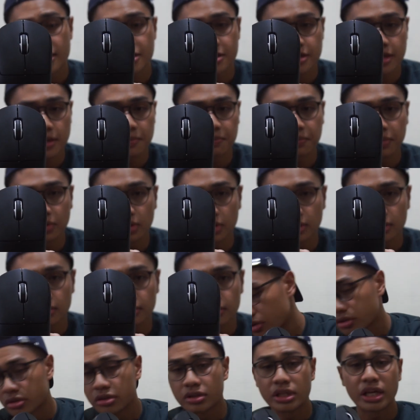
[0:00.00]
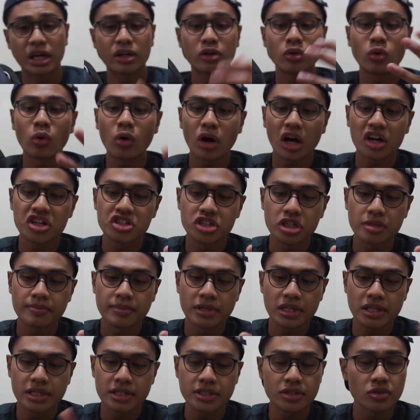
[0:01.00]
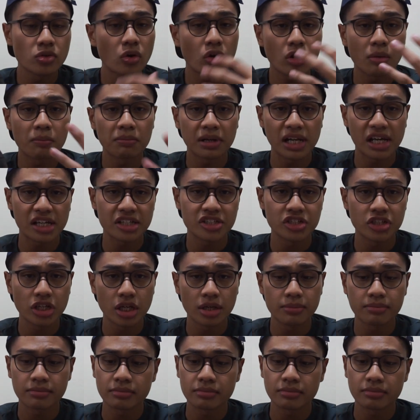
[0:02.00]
simple. There are no RGBs, no complex shape,